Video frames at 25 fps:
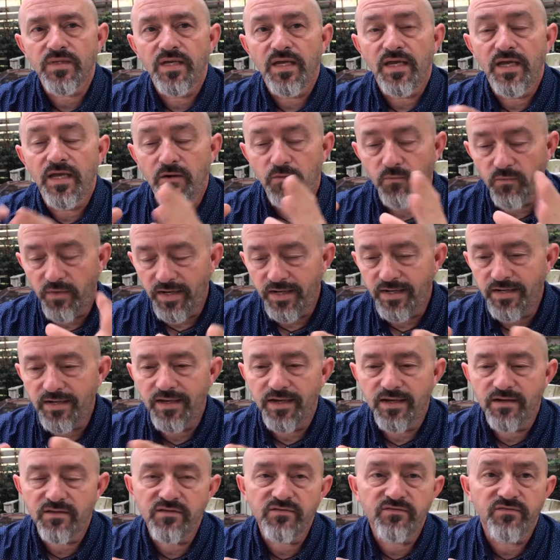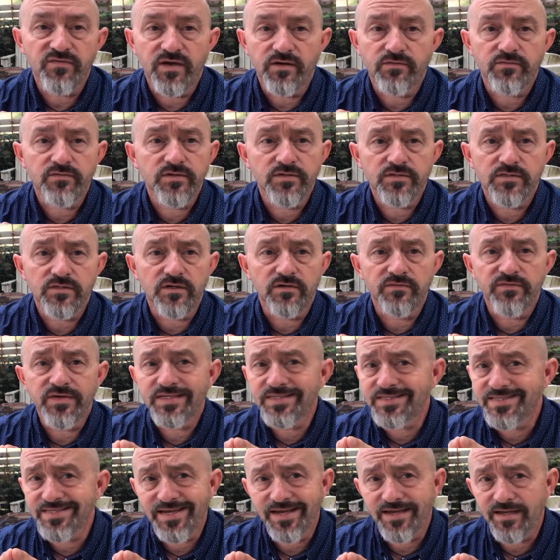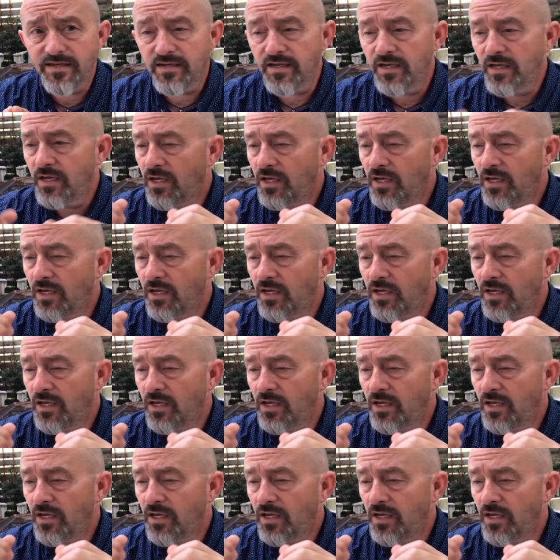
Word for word: And right now, the Federal Reserve has said,